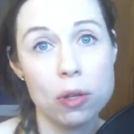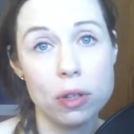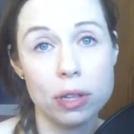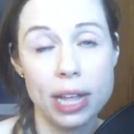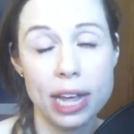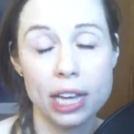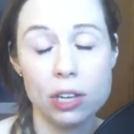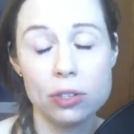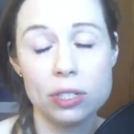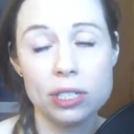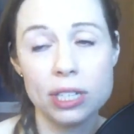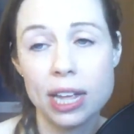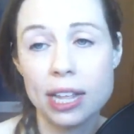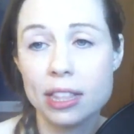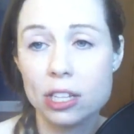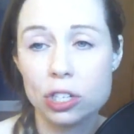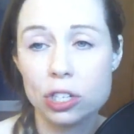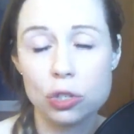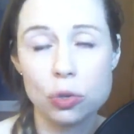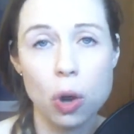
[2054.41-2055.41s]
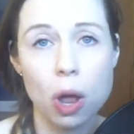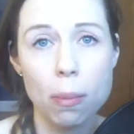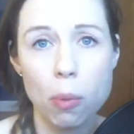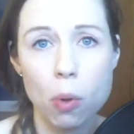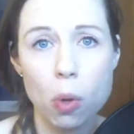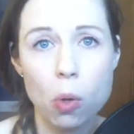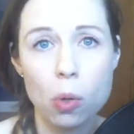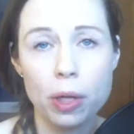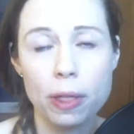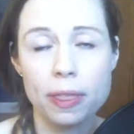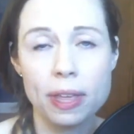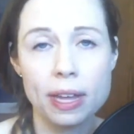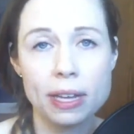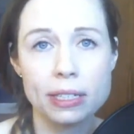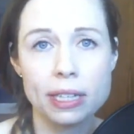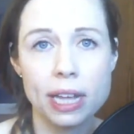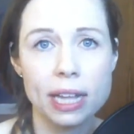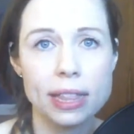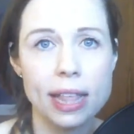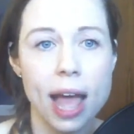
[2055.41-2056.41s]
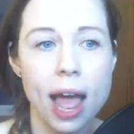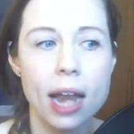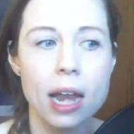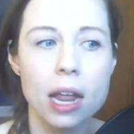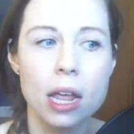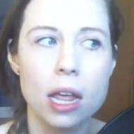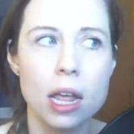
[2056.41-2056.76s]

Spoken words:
like you said, the straw poll and things like that.